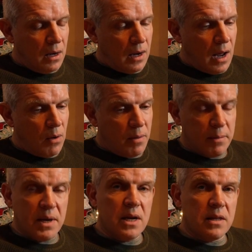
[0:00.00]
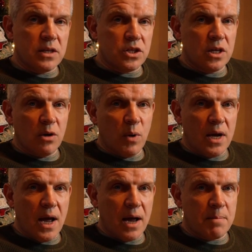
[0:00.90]
Now, at the beginning this year,
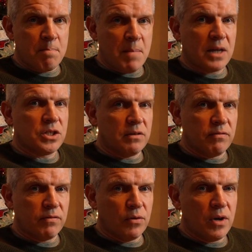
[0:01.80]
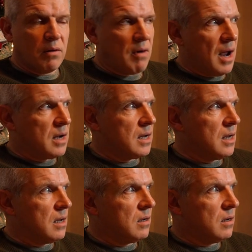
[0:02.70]
we had massive flooding around
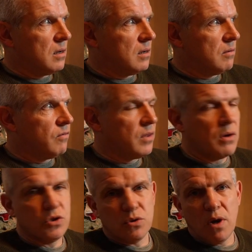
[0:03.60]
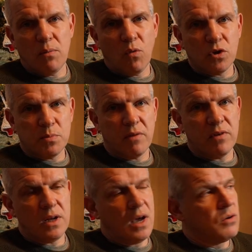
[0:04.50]
here, and for those who don't watch my
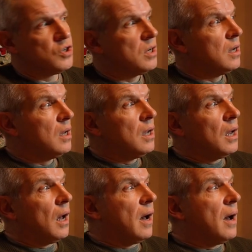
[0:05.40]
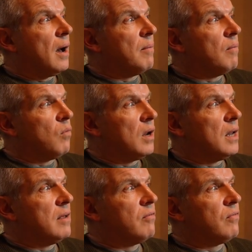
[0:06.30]
videos, we
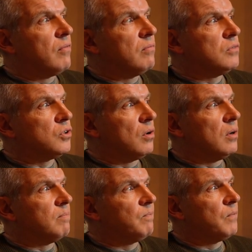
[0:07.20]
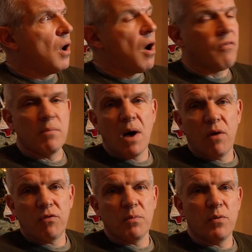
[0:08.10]
live sort of half a
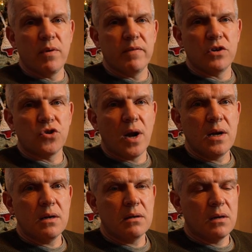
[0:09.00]
mile from the River Trent,